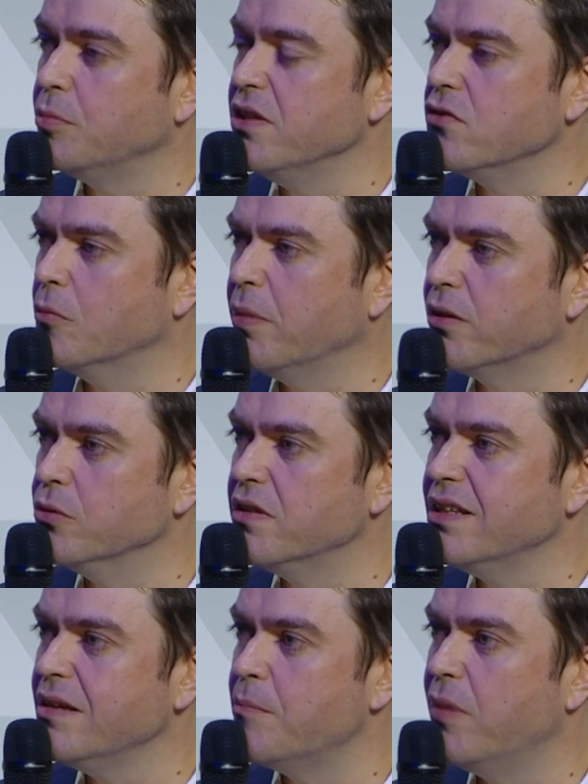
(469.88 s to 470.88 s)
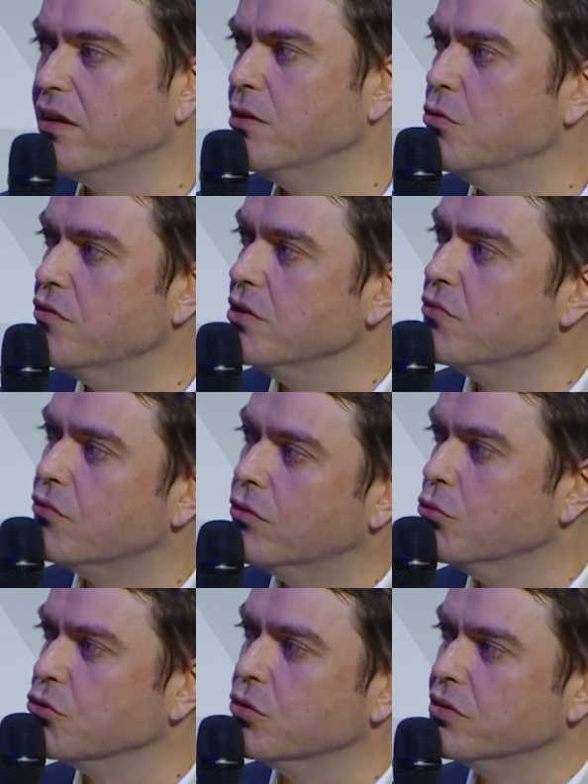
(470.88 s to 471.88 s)
or some of the startups that haven't
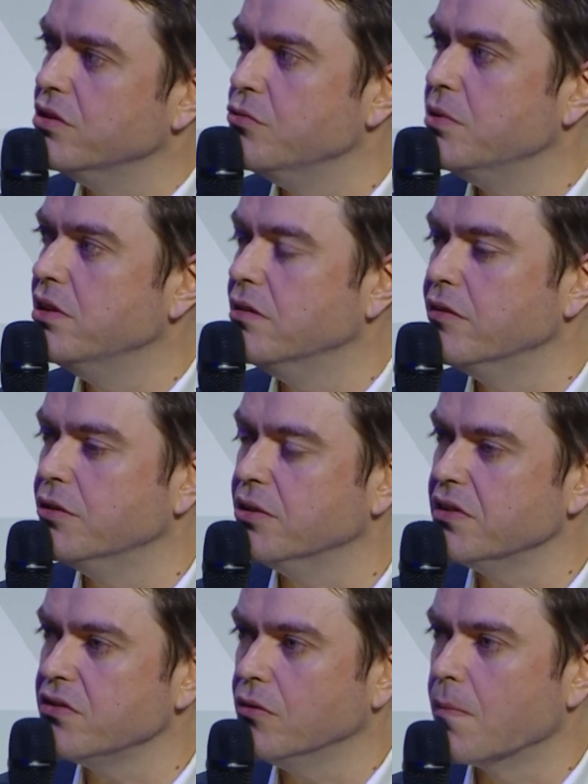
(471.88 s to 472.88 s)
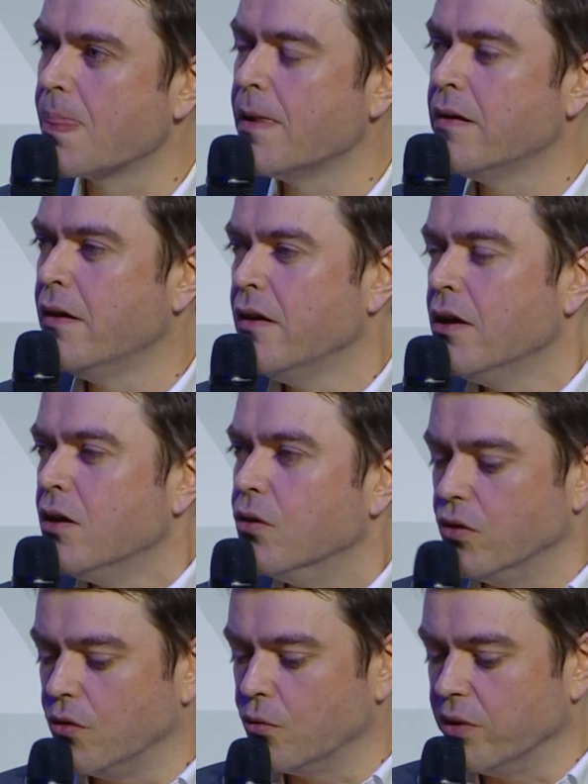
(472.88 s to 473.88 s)
been listed, you know, sort of like,
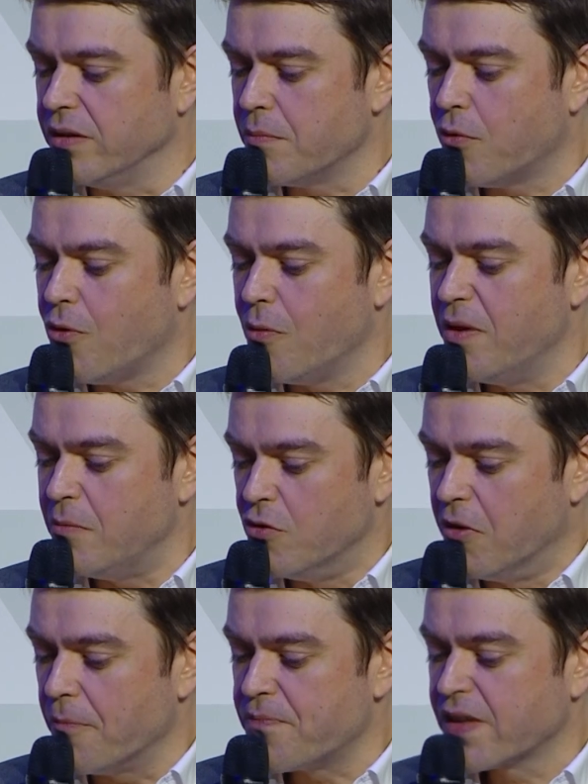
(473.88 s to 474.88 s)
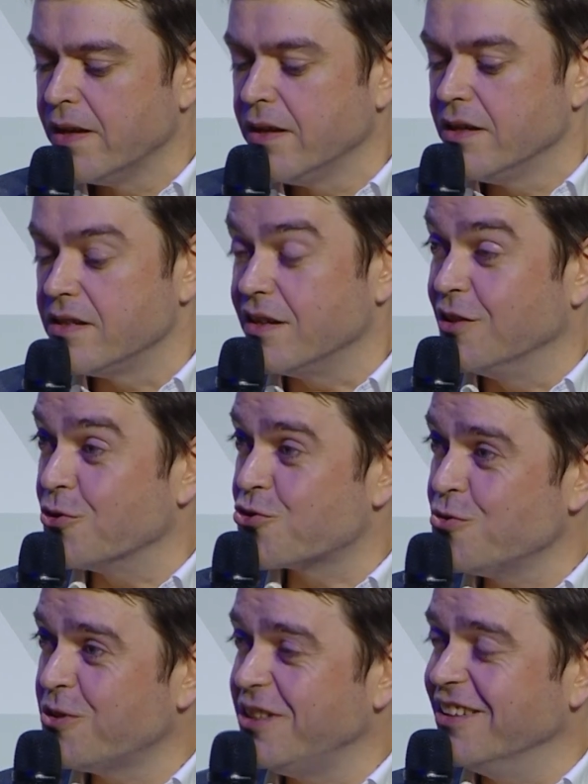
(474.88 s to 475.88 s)
when you see the funds that they're able to
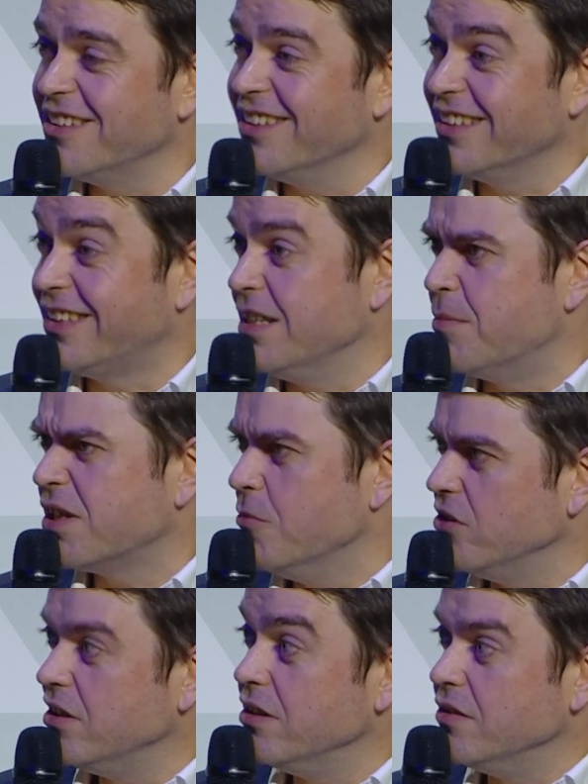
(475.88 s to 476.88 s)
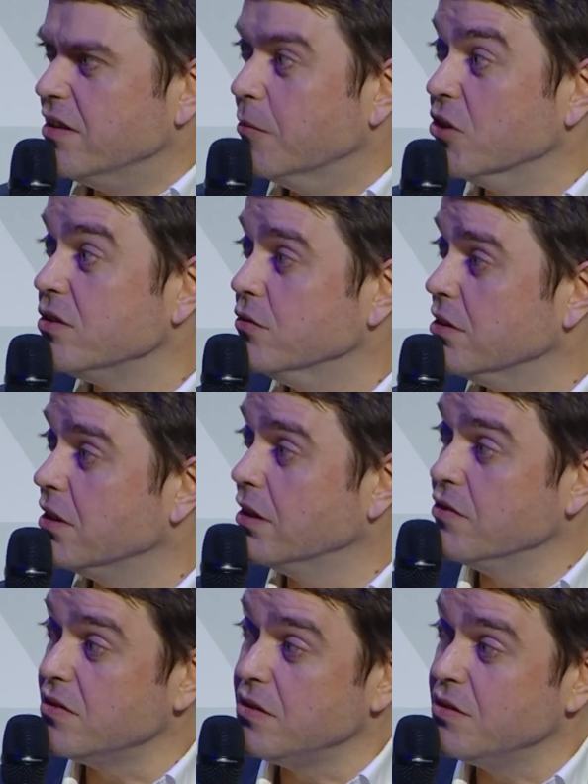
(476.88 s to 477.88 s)
raise, it's a
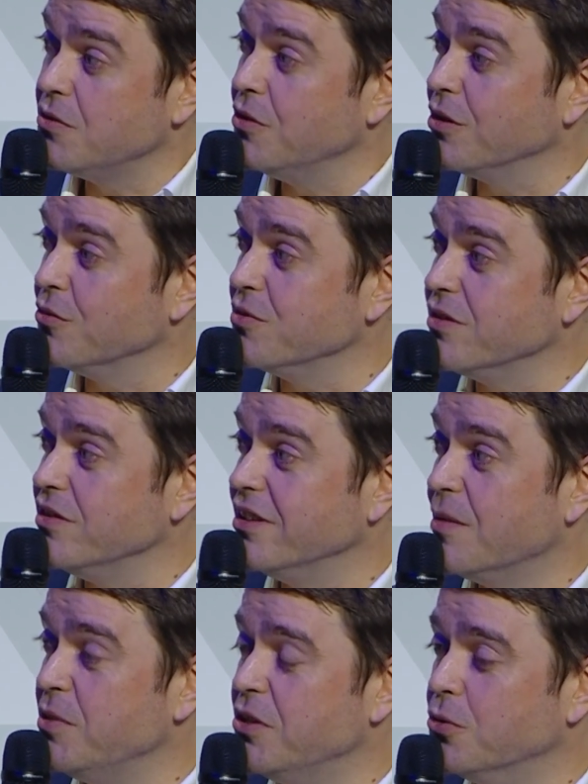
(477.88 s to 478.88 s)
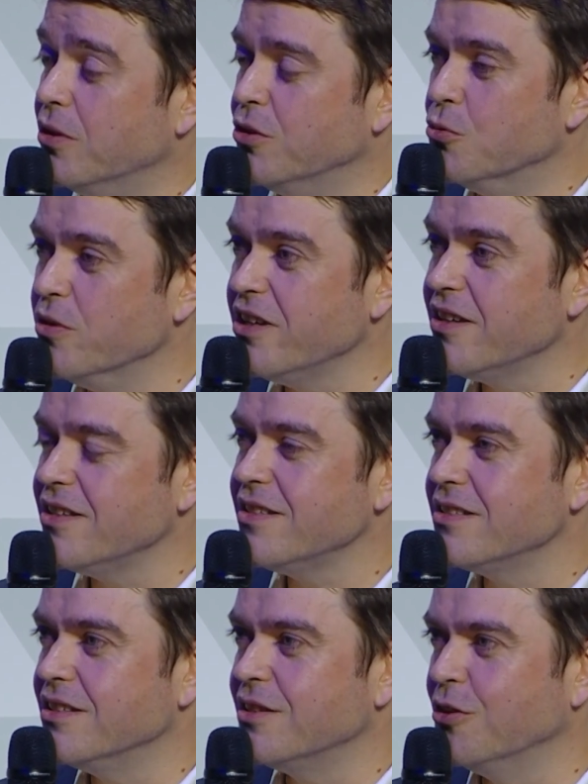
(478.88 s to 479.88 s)
very essential stake. You know,
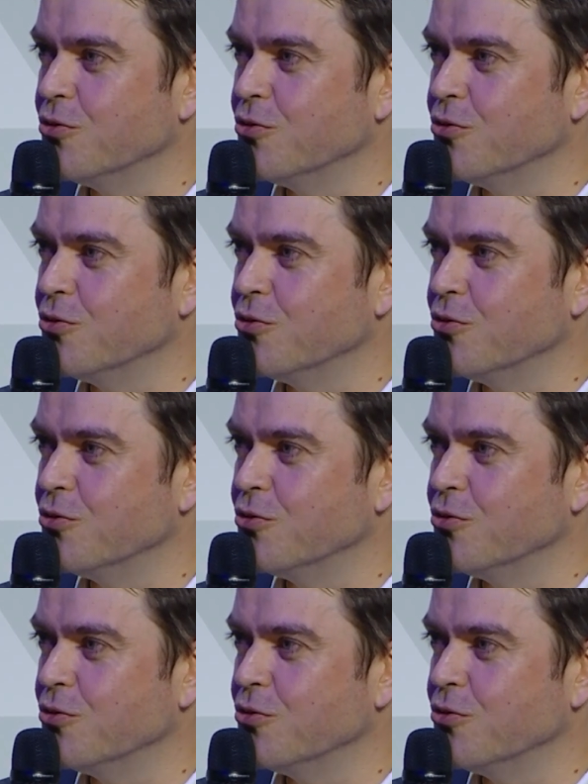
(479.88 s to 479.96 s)
if you've